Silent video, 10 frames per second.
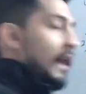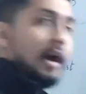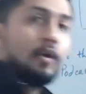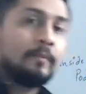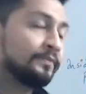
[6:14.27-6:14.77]

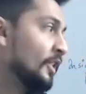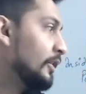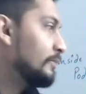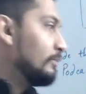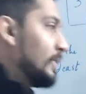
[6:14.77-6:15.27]
Now,
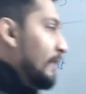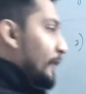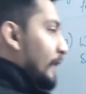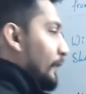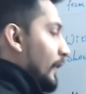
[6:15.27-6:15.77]

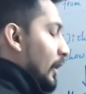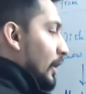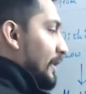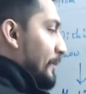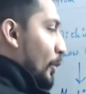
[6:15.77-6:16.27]
if
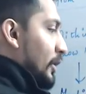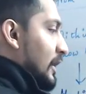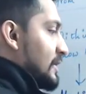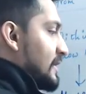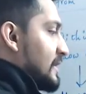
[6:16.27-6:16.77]
that
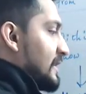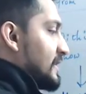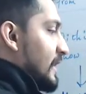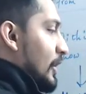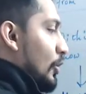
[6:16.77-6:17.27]
podcast is, let's
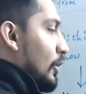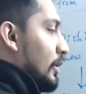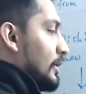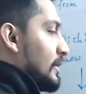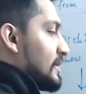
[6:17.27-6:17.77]
say,
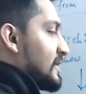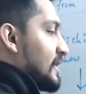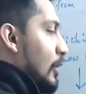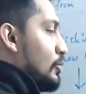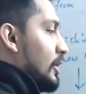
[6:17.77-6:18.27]
on
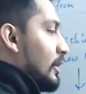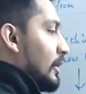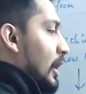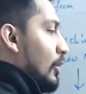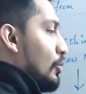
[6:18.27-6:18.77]

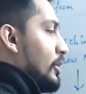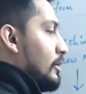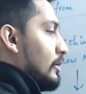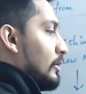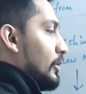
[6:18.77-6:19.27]

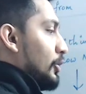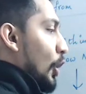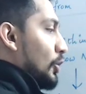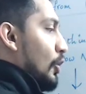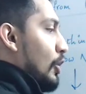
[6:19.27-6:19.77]

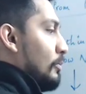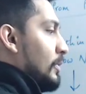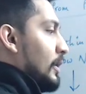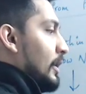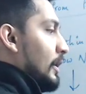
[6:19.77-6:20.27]

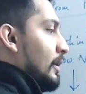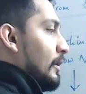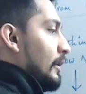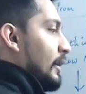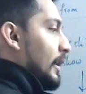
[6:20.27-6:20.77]
SoundCloud.com,
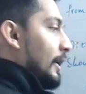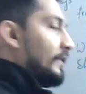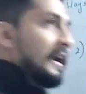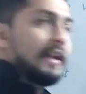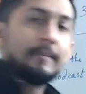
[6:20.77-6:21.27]
if
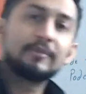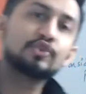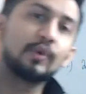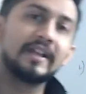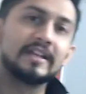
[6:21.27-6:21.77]
that
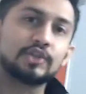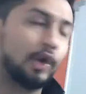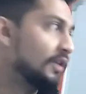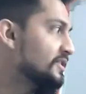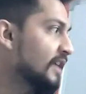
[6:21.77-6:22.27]
episode is
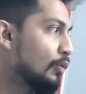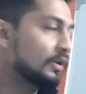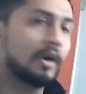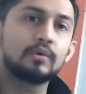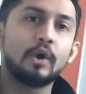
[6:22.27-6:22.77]
on
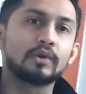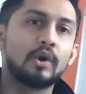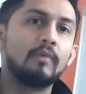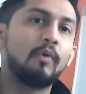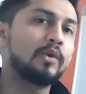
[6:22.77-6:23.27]

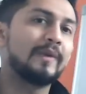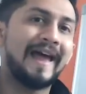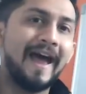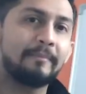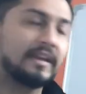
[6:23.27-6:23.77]
SoundCloud.com, what will
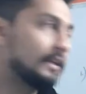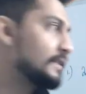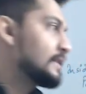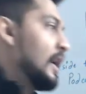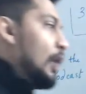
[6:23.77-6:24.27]
happen
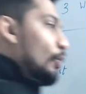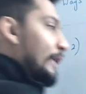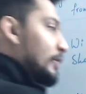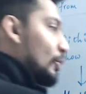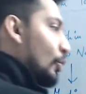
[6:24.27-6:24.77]
is
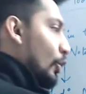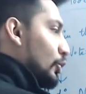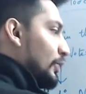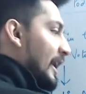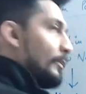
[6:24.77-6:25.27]
when you go
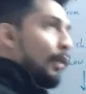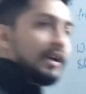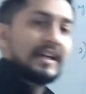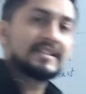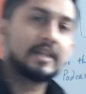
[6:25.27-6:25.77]
to their
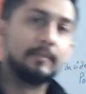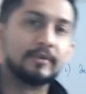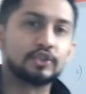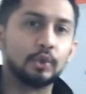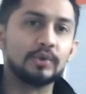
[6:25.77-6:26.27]
podcast
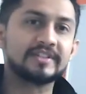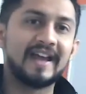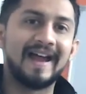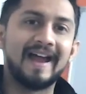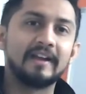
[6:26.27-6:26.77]
episodes
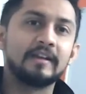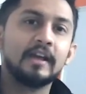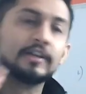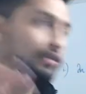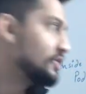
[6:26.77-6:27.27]

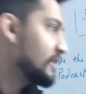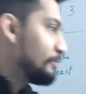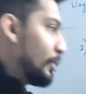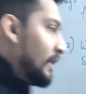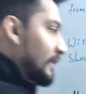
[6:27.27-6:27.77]
and you
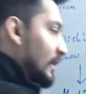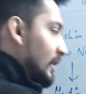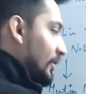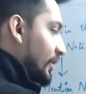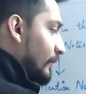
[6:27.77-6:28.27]
just put in
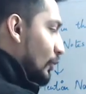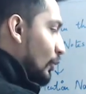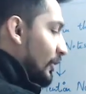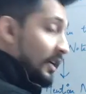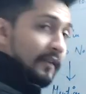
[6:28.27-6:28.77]
the
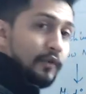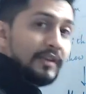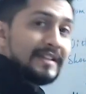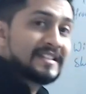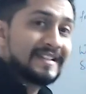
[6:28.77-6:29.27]
review in
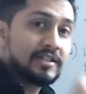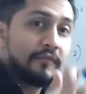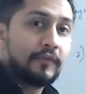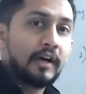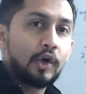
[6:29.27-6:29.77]
the sense of
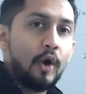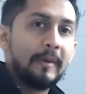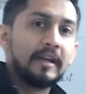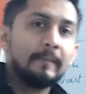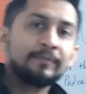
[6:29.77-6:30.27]
a
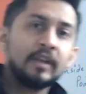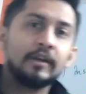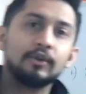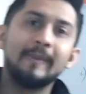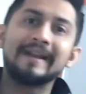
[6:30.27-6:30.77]
comment.
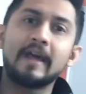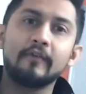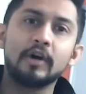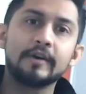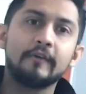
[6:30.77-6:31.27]
You might have
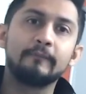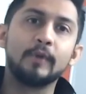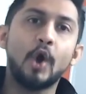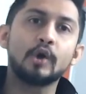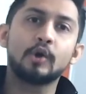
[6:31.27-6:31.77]
heard of
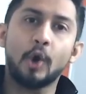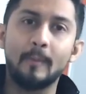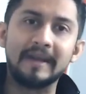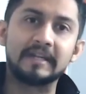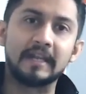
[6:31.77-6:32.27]
blog
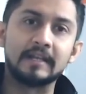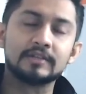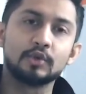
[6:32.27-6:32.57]
commenting.